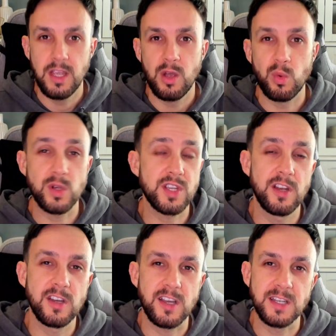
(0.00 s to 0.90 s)
What's going
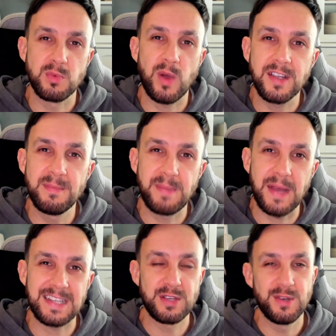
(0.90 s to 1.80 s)
on, guys? Welcome
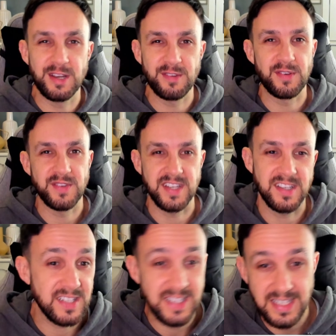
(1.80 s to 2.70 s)
back to another
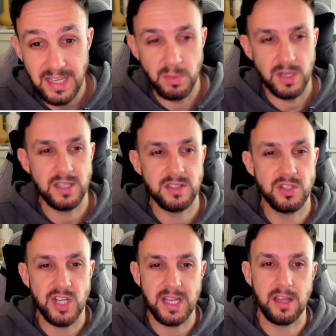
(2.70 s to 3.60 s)
video. So today we're going to
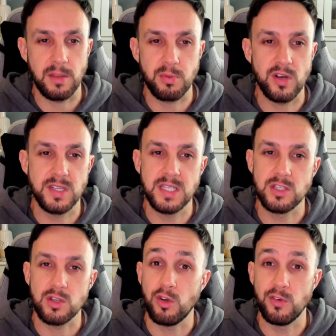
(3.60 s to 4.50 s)
check out the
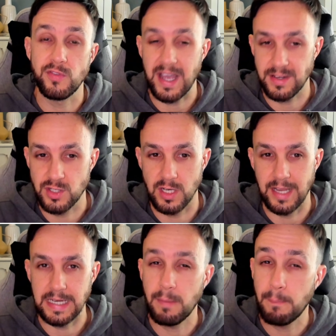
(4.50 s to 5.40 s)
prices of Azur
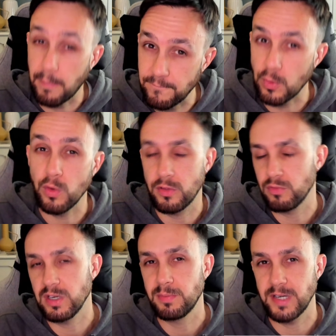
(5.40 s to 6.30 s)
Lane before the
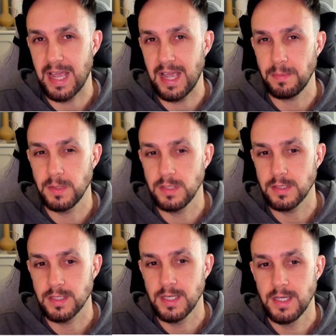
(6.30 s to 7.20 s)
reprint
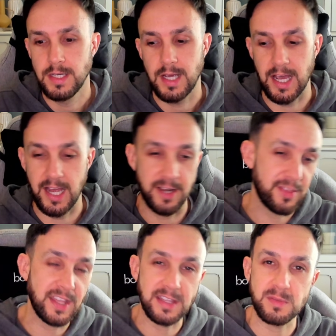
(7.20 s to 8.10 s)
happens, and I
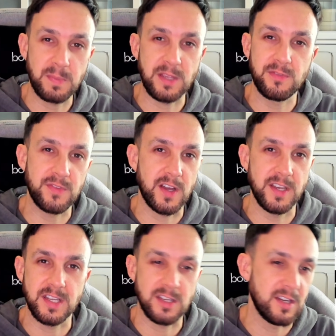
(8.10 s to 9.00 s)
think this would be
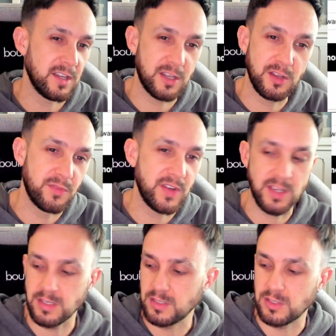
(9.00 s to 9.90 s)
fun and a good
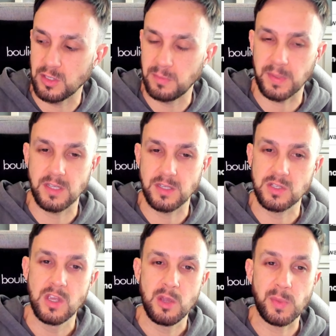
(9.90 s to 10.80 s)
video to do because
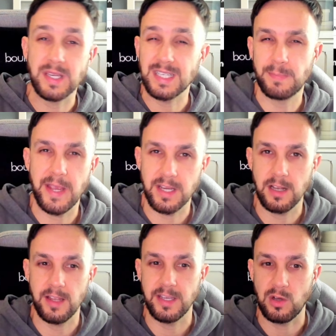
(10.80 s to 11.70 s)
we can
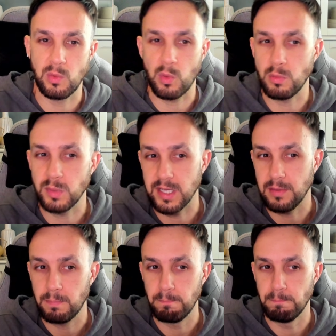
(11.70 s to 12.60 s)
speculate on what
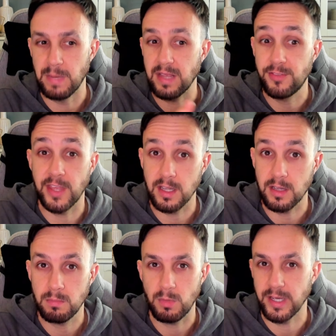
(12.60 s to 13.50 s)
we may
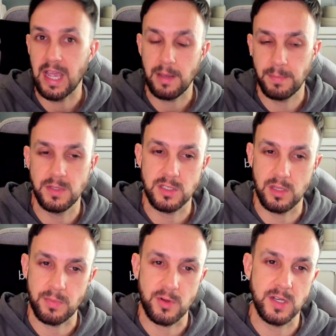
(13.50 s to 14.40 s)
think might happen to
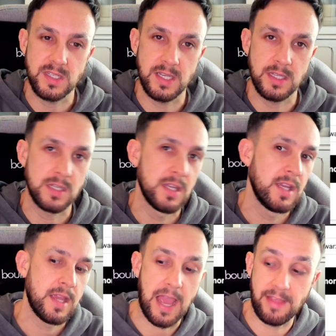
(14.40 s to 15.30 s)
the prices,
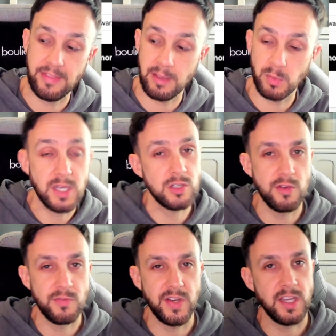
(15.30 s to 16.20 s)
and then we can
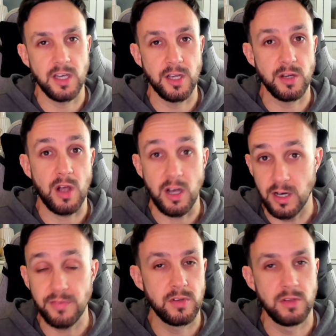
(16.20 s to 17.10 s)
do a video
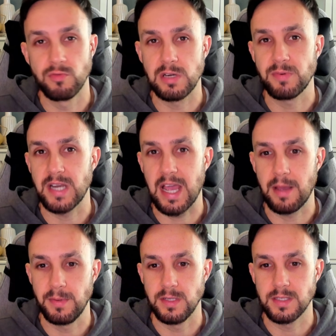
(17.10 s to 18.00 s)
after the reprint
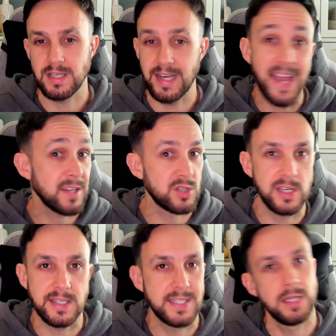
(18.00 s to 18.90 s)
happens and
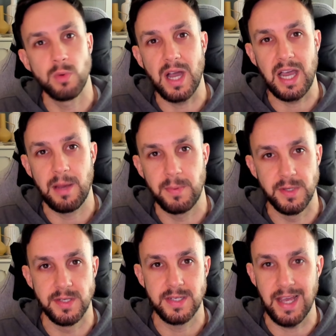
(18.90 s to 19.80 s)
actually see what
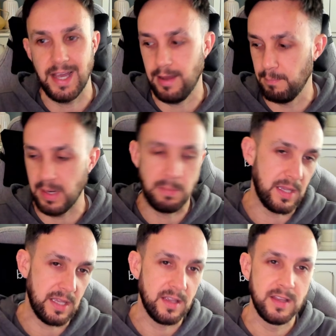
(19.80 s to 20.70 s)
happened and
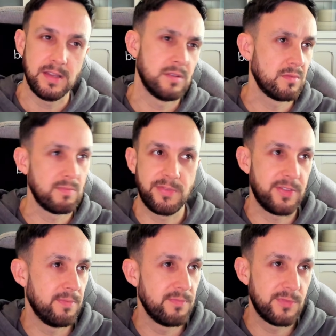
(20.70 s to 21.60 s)
maybe
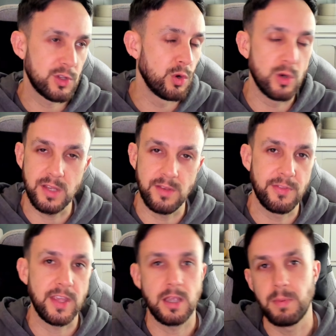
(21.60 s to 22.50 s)
talk and
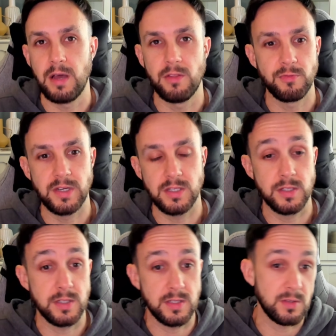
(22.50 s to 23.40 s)
think about the
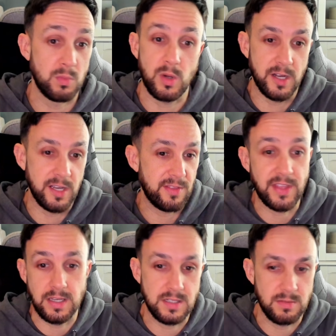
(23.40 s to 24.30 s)
reasons as to why
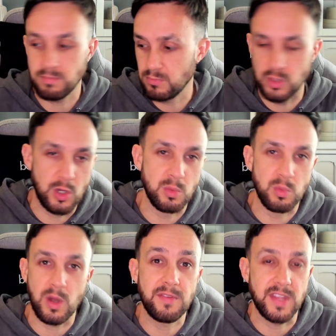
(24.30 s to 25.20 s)
things do
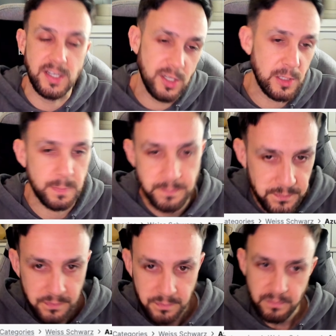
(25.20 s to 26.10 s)
whatever they do.
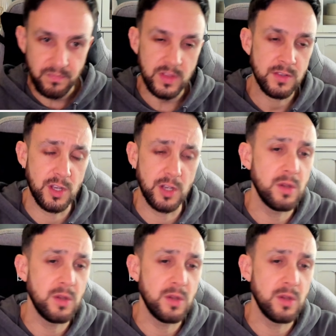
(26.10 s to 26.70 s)
So